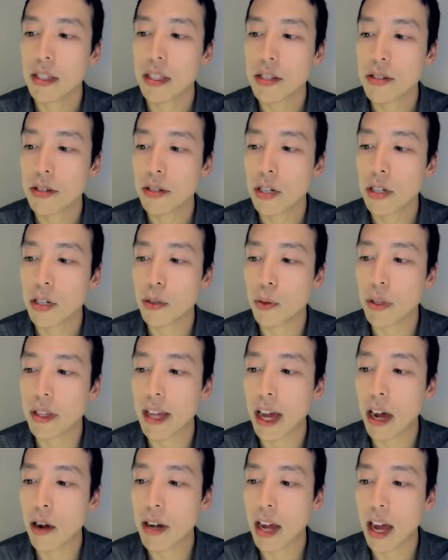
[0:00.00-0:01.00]
These occur
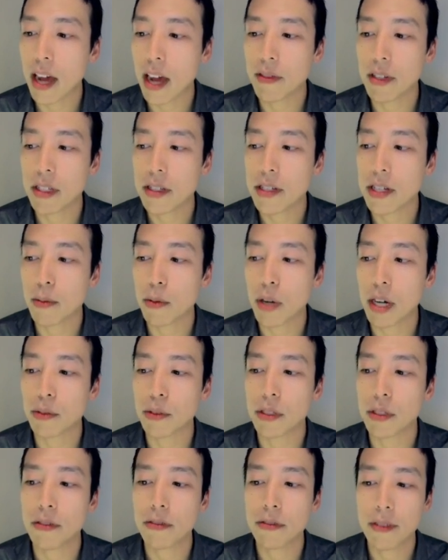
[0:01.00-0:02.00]
without having
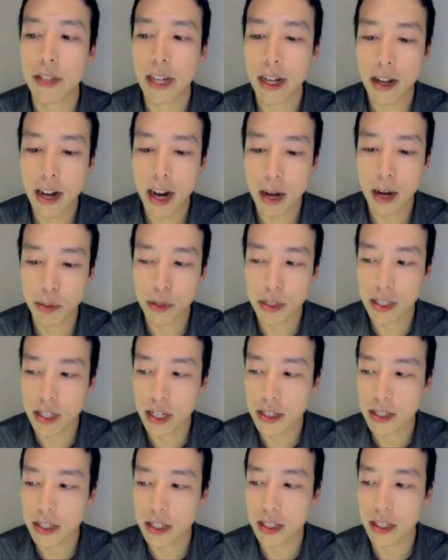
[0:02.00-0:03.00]
subarachnoid flare
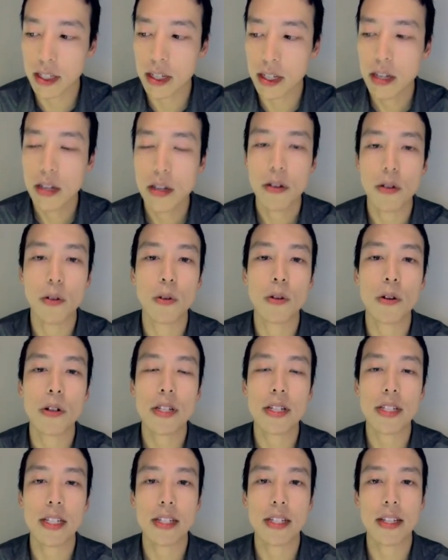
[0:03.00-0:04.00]
hyperintensity or
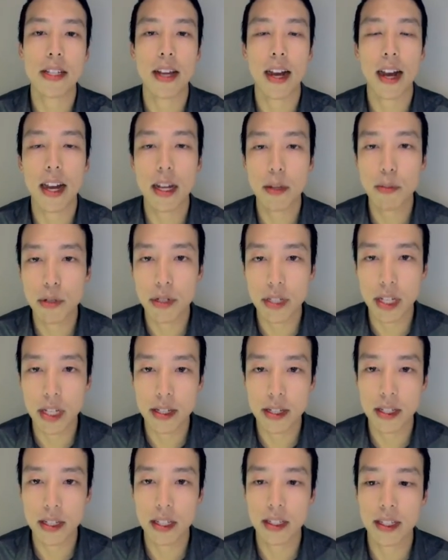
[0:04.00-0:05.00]
CT
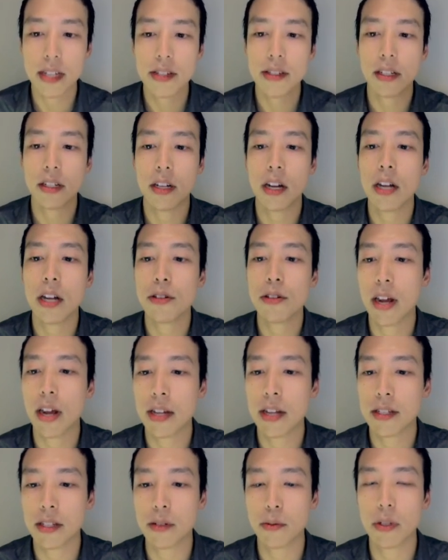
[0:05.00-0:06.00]
hyperdensity, and that's to
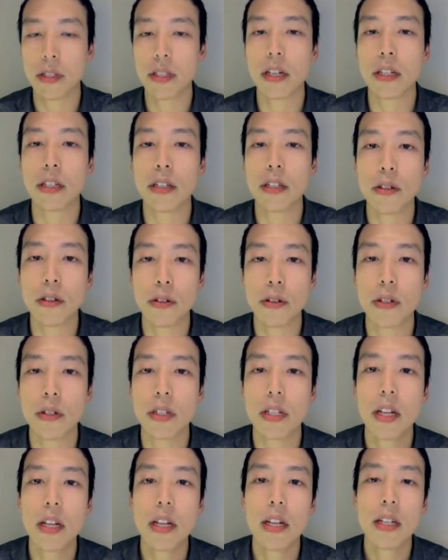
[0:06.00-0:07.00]
contrast it with acute
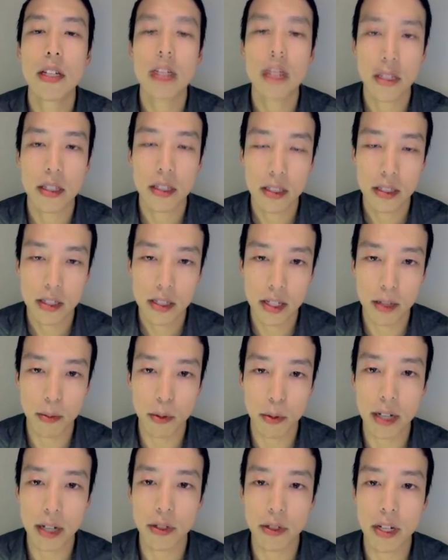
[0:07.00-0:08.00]

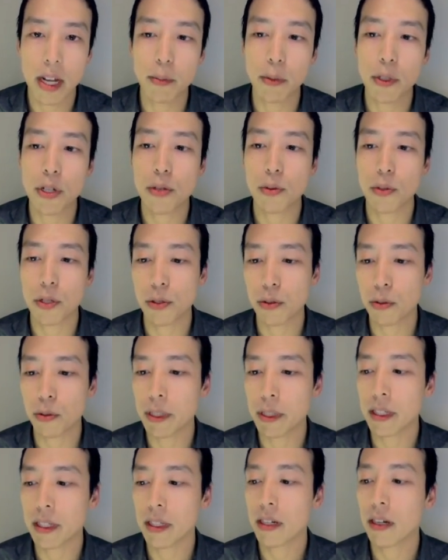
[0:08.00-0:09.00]
subarachnoid hemorrhage, which will
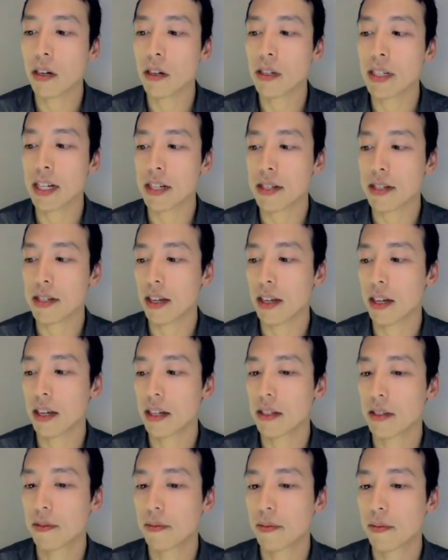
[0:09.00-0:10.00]
be our next
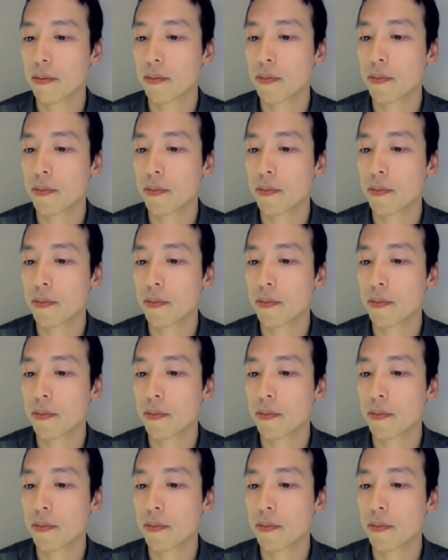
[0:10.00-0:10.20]
slide.